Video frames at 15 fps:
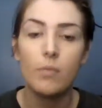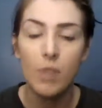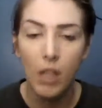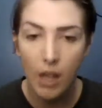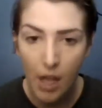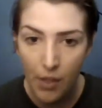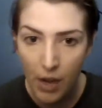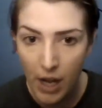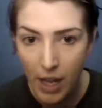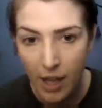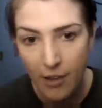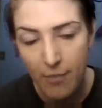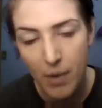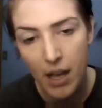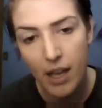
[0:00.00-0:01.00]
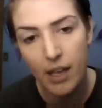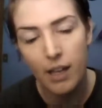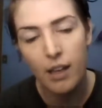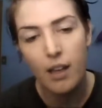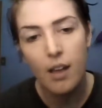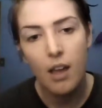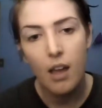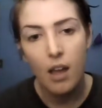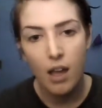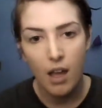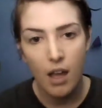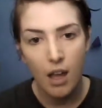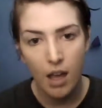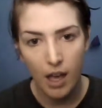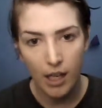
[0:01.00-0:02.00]
now that I have my
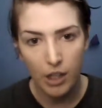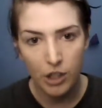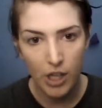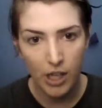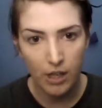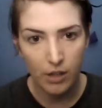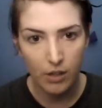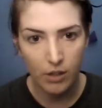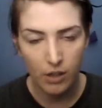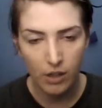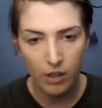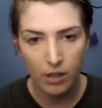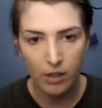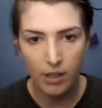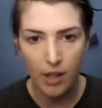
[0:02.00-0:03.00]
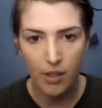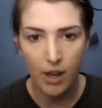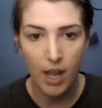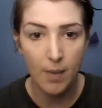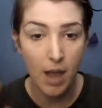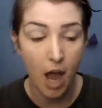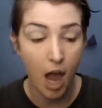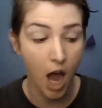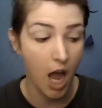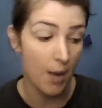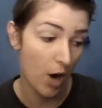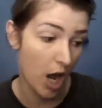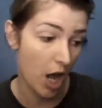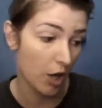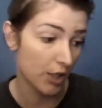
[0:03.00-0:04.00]
eyeshadow, or now that I have my
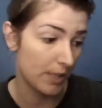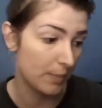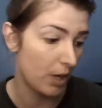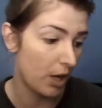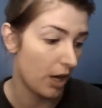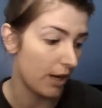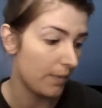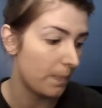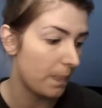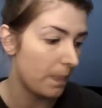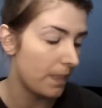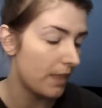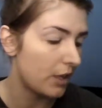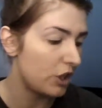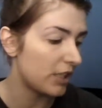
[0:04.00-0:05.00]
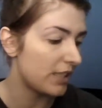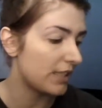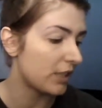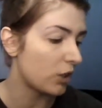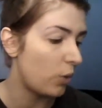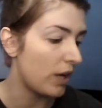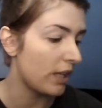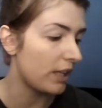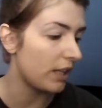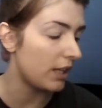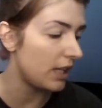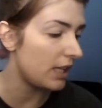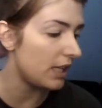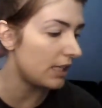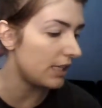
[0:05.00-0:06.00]
eyebrows put on, just a quick,
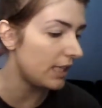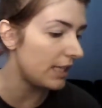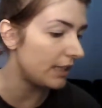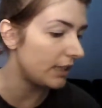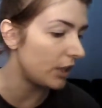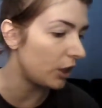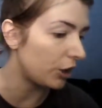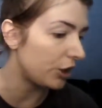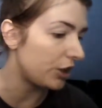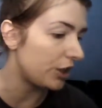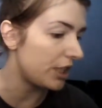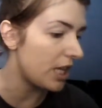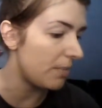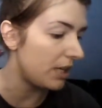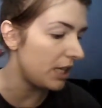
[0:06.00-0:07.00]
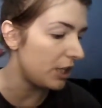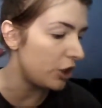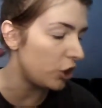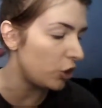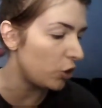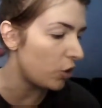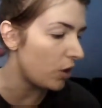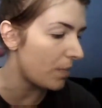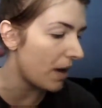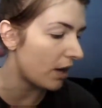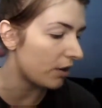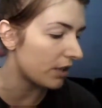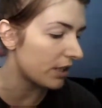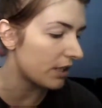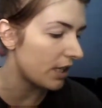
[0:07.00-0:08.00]
easy little tibbity-do
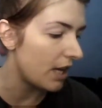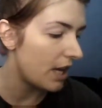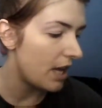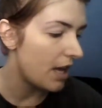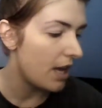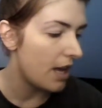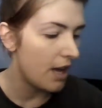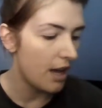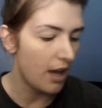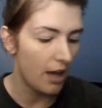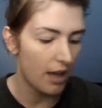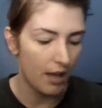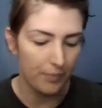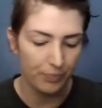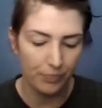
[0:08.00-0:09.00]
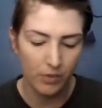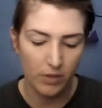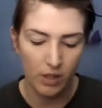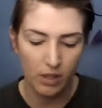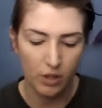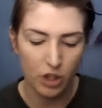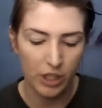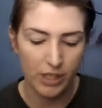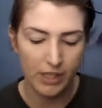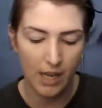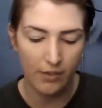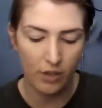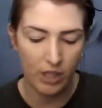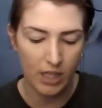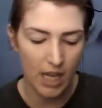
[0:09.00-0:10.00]
about um, just
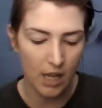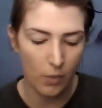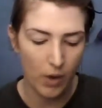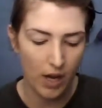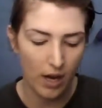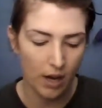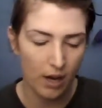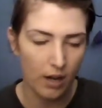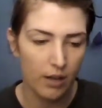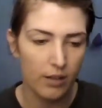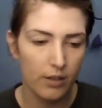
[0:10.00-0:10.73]
everyday wear